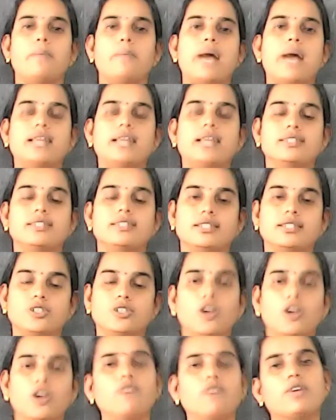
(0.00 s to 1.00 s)
Balance
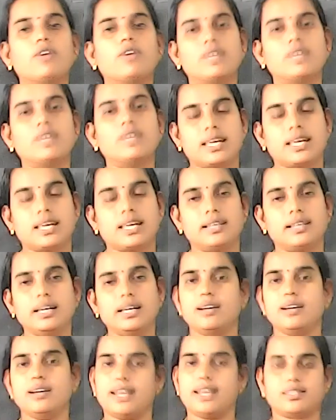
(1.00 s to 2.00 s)
and all we will see in the
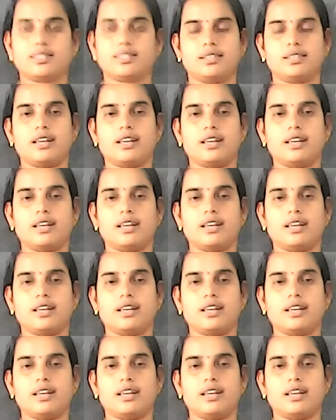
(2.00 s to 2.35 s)
next